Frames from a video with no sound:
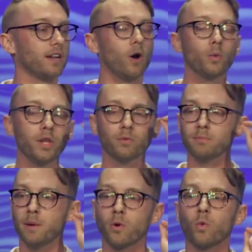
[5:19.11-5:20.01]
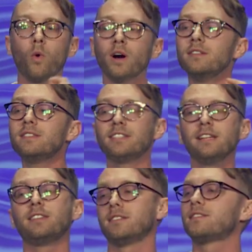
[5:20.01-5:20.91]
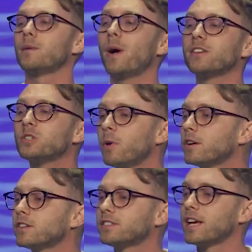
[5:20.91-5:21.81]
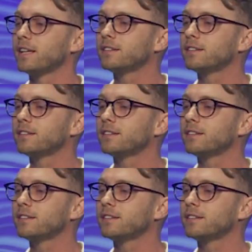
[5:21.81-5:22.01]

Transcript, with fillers: and only remember one sentence that Pastor Parker said,